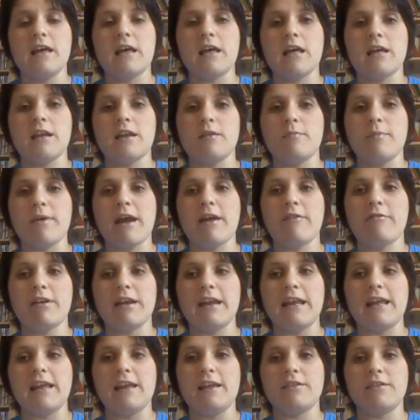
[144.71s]
and
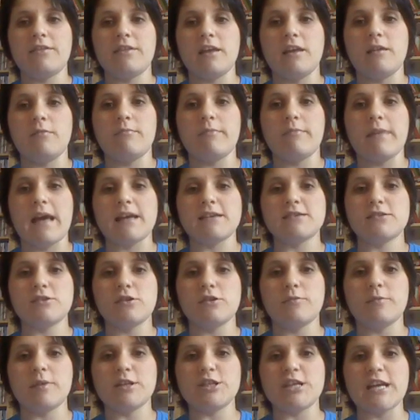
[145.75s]
apparently the mass
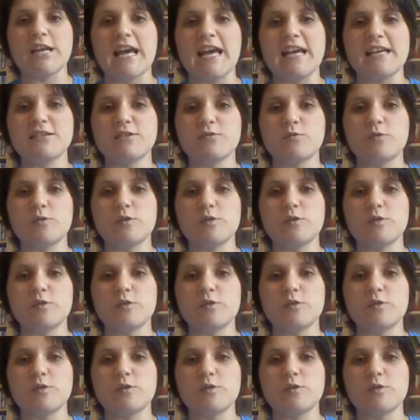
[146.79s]
on my chest